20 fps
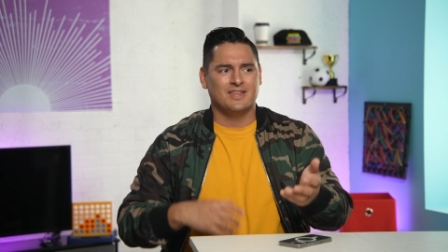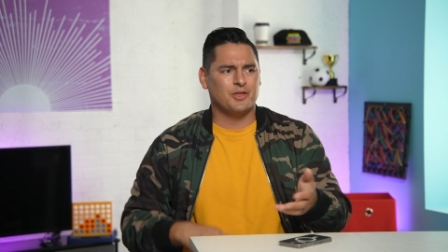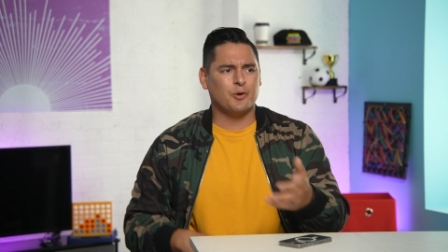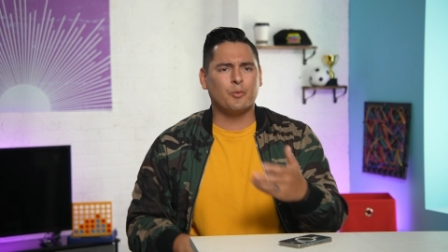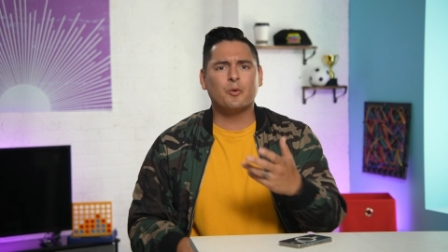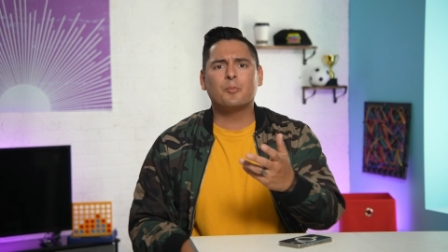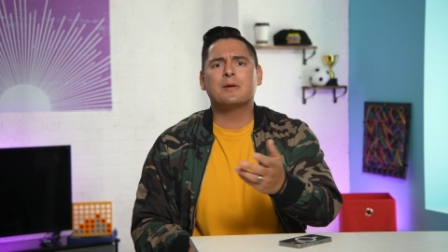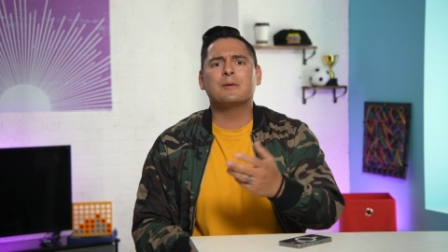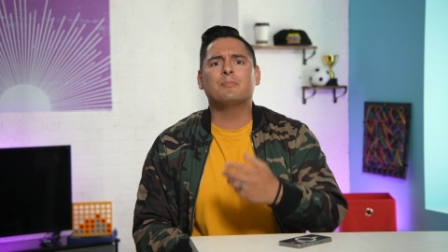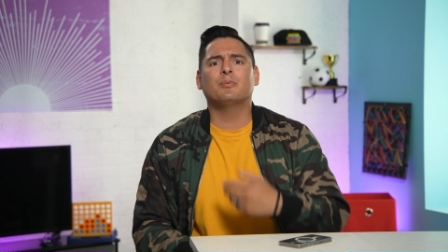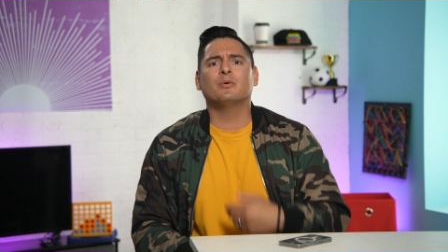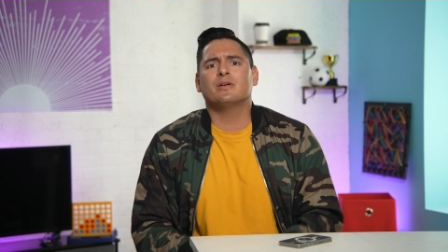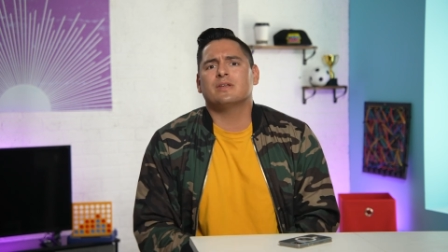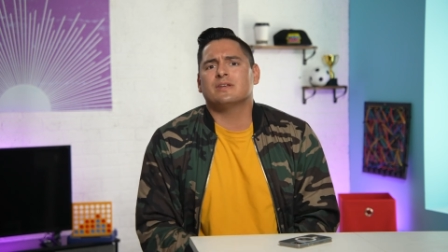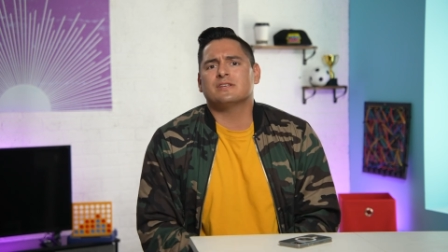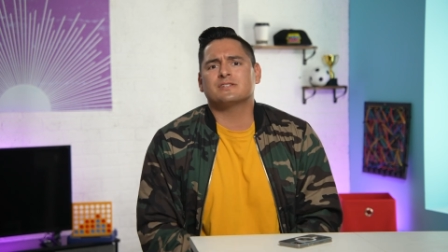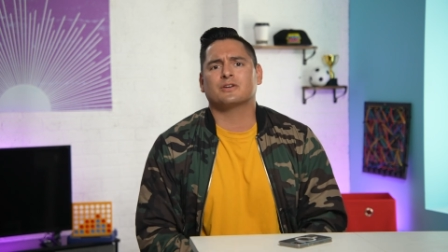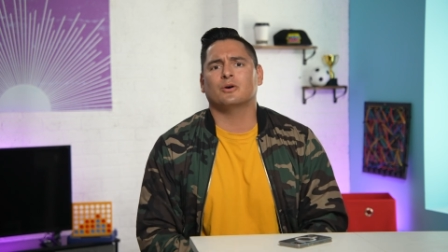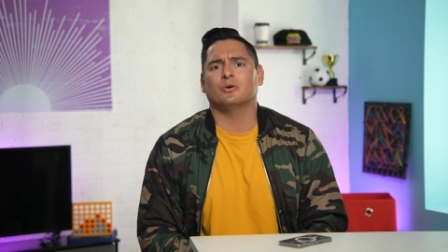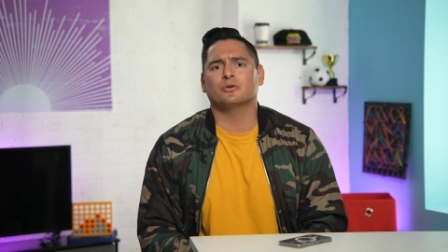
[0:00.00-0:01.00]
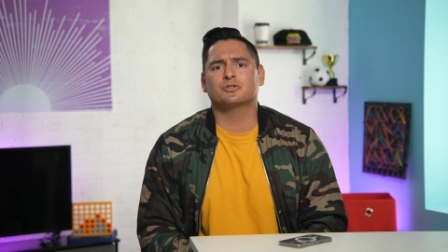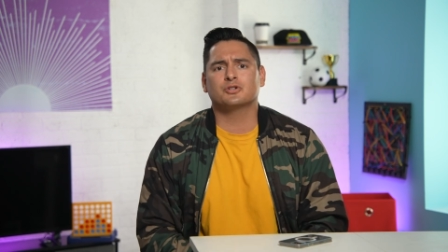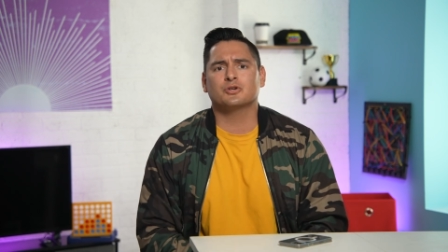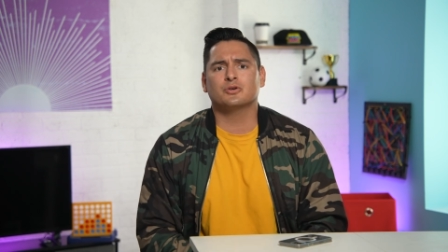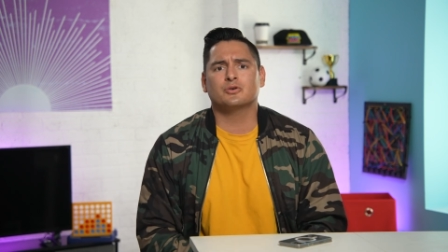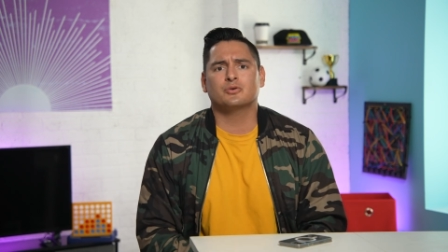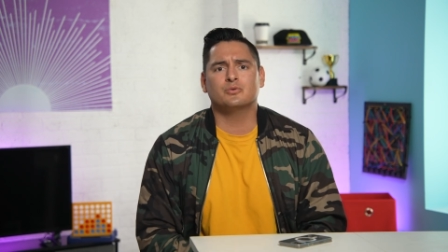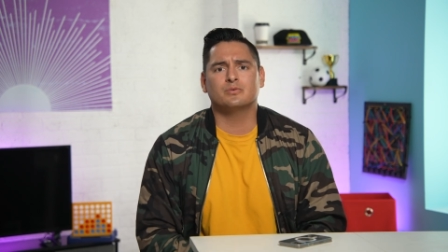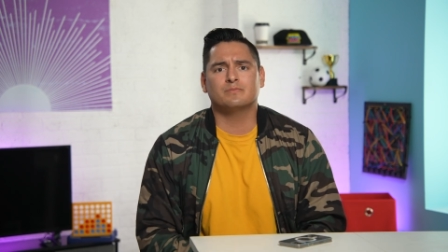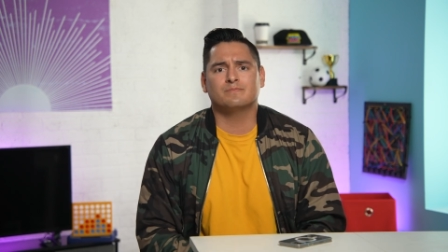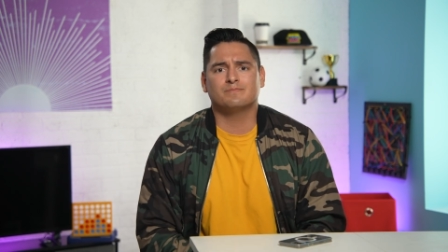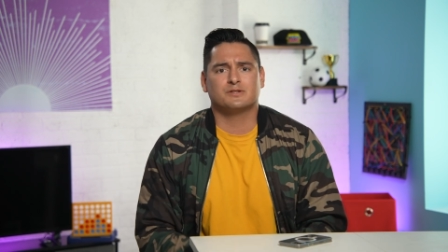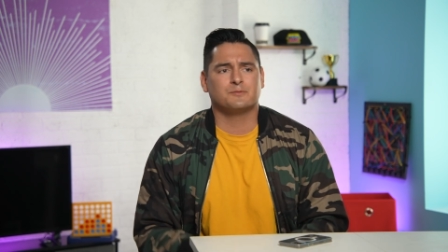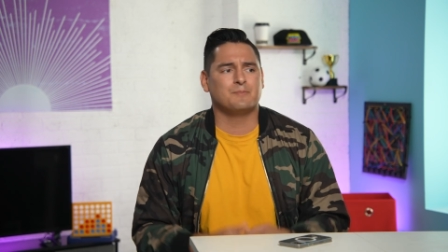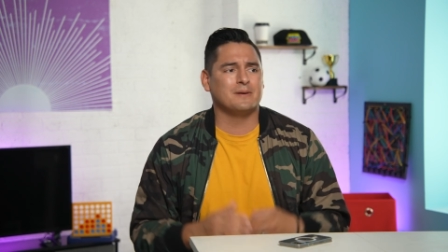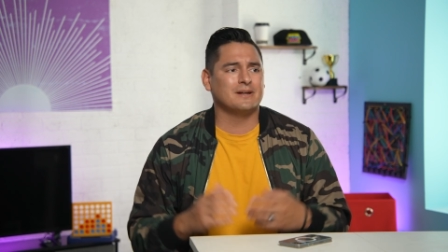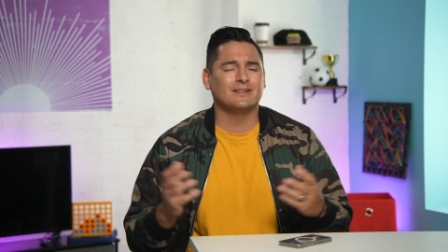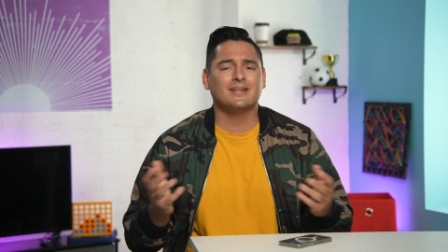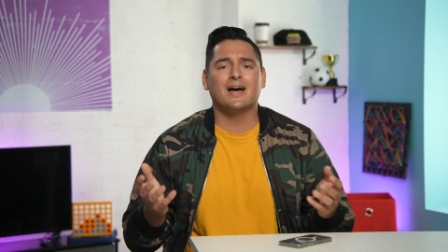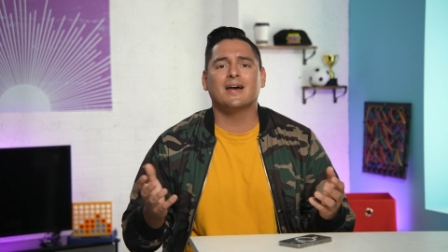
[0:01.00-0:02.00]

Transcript: There were people in his culture who spent a